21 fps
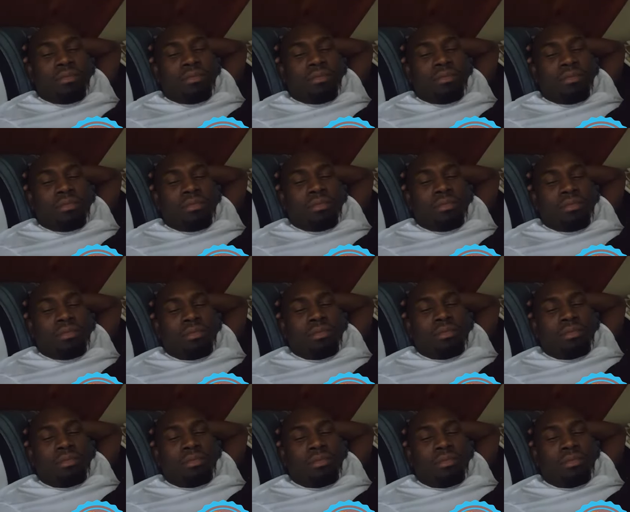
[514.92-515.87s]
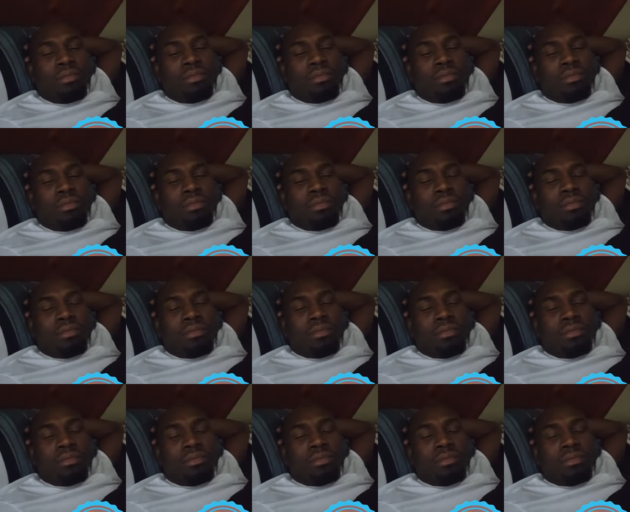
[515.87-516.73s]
No one is speaking in this clip.